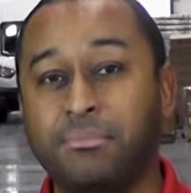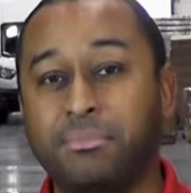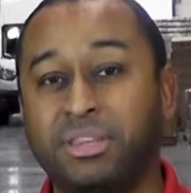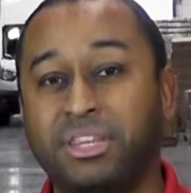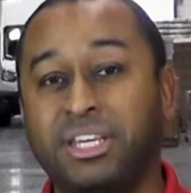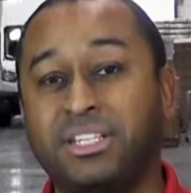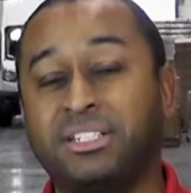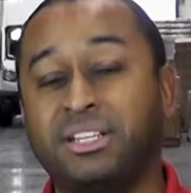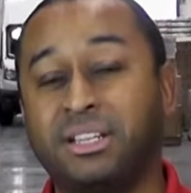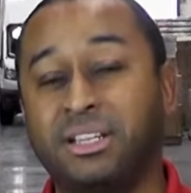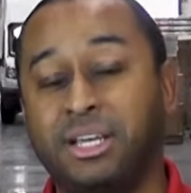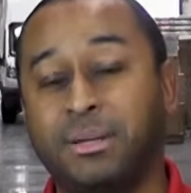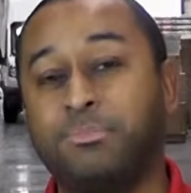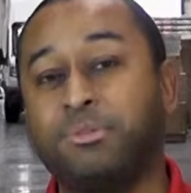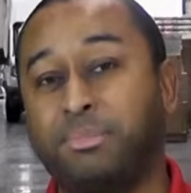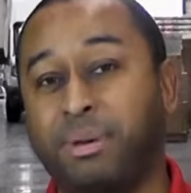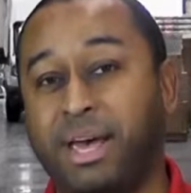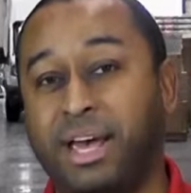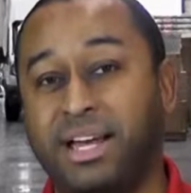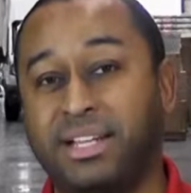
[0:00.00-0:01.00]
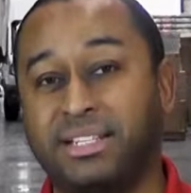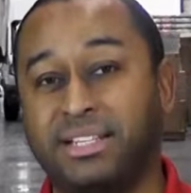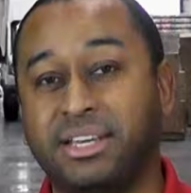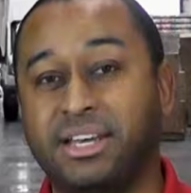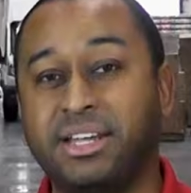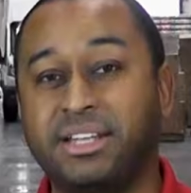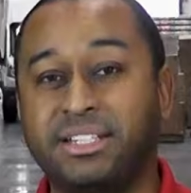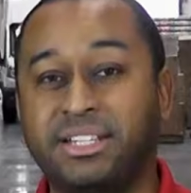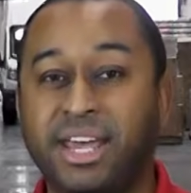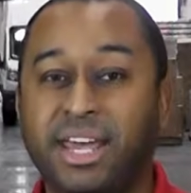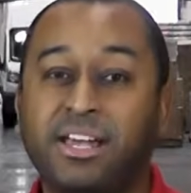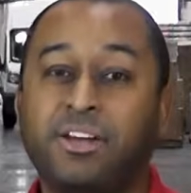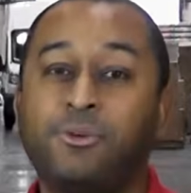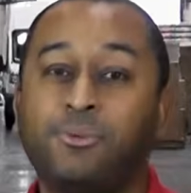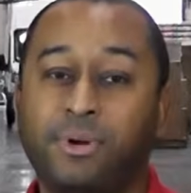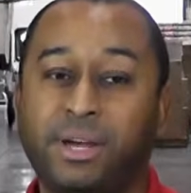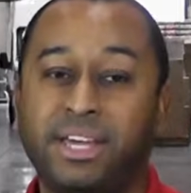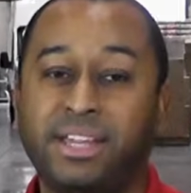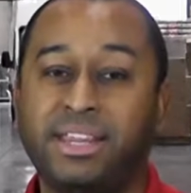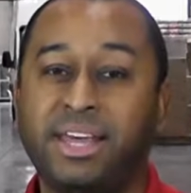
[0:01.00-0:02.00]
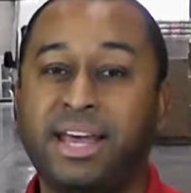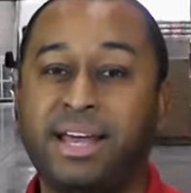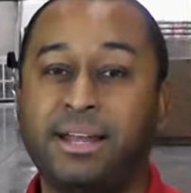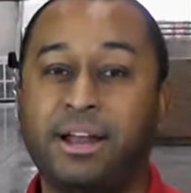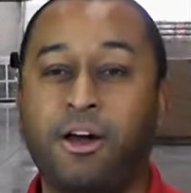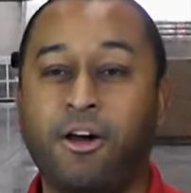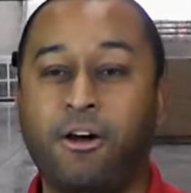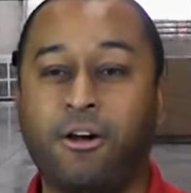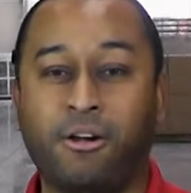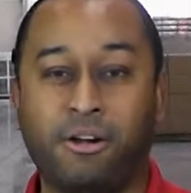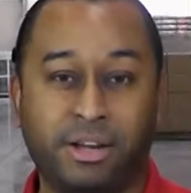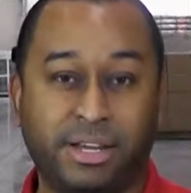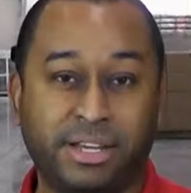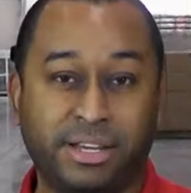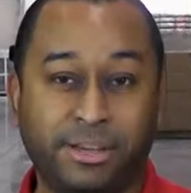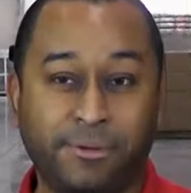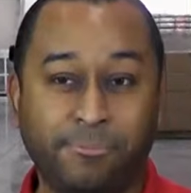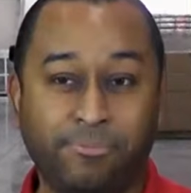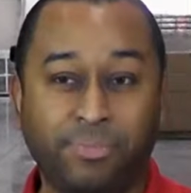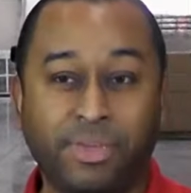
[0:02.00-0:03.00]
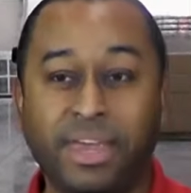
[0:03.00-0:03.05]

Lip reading: but these ellipse pads take away that heartache